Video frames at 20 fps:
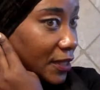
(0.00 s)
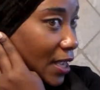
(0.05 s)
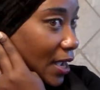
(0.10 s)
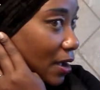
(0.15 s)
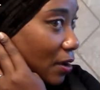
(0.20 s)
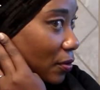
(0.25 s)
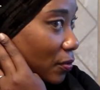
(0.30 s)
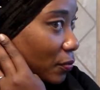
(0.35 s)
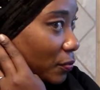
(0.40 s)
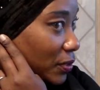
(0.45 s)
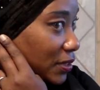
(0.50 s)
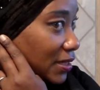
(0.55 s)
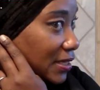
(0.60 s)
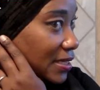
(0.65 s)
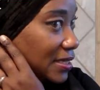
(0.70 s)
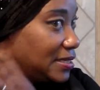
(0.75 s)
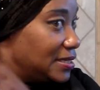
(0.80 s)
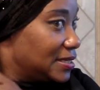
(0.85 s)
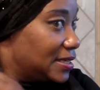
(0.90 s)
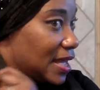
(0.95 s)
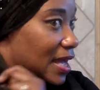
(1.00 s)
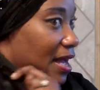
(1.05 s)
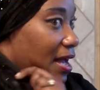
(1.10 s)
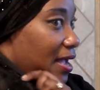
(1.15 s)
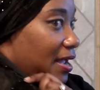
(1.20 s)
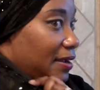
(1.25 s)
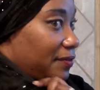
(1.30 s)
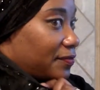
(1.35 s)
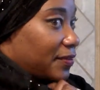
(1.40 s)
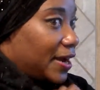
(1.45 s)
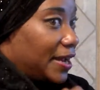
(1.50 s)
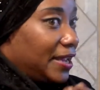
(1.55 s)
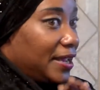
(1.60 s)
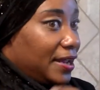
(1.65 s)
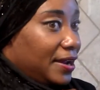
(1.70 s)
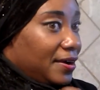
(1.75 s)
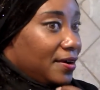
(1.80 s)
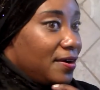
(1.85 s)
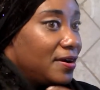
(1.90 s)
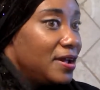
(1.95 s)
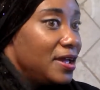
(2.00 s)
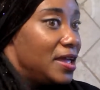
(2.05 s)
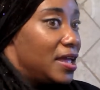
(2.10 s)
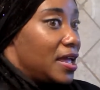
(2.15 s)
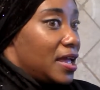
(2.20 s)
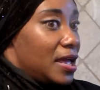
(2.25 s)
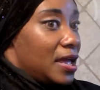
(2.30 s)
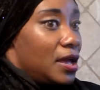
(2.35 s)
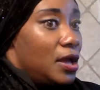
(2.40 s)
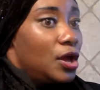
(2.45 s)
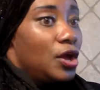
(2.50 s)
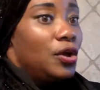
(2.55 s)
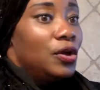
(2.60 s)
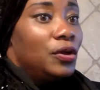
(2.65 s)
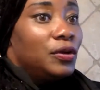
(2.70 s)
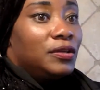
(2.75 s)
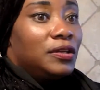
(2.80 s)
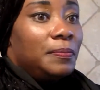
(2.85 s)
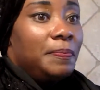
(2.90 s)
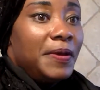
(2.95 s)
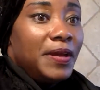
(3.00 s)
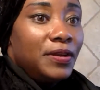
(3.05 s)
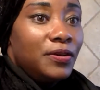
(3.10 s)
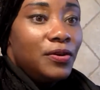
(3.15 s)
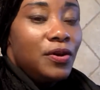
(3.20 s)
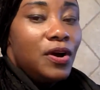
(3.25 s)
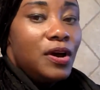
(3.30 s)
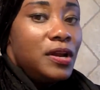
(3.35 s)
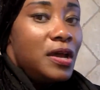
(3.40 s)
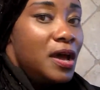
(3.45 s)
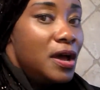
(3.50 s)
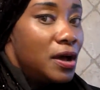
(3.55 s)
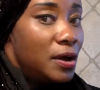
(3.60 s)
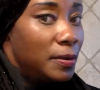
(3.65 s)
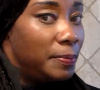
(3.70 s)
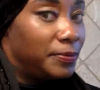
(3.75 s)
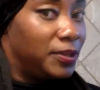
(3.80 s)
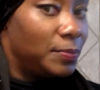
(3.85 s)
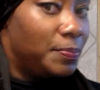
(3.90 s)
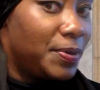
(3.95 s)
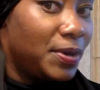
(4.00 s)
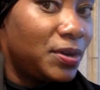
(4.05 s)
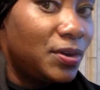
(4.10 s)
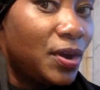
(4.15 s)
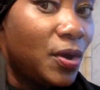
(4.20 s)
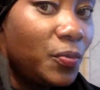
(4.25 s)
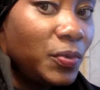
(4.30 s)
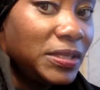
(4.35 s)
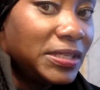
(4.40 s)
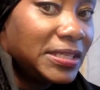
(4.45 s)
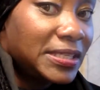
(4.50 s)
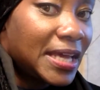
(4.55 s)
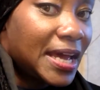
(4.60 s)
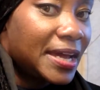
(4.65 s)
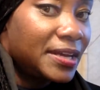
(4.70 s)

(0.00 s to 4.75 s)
Now with this side right here, depending on what